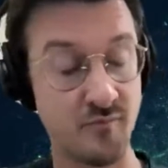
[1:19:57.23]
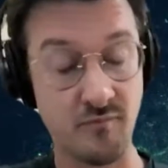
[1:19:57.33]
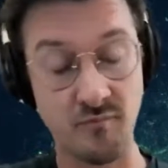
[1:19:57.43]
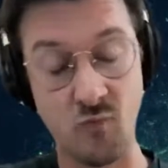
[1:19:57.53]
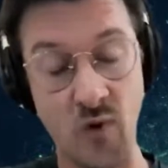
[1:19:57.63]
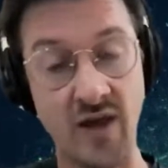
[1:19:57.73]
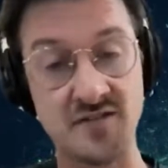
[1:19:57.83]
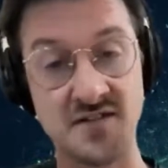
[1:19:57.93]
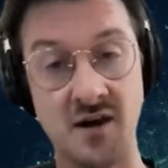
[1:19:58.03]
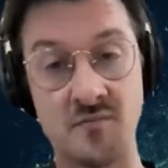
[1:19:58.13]

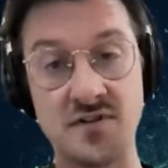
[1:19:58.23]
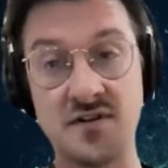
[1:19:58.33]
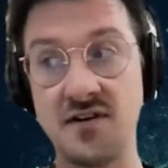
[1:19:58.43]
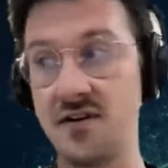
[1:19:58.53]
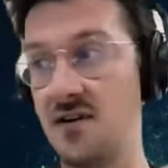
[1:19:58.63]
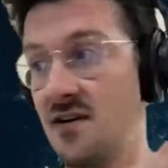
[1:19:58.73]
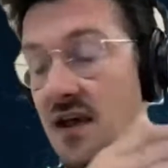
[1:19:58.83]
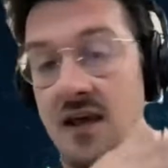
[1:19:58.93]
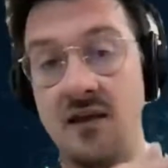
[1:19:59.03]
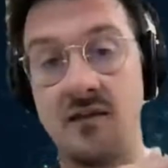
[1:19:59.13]
whales dumped
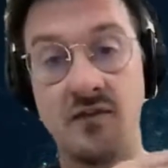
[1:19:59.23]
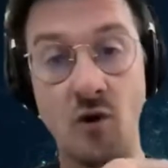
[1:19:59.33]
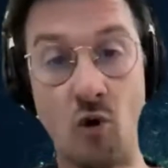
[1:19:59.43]
and the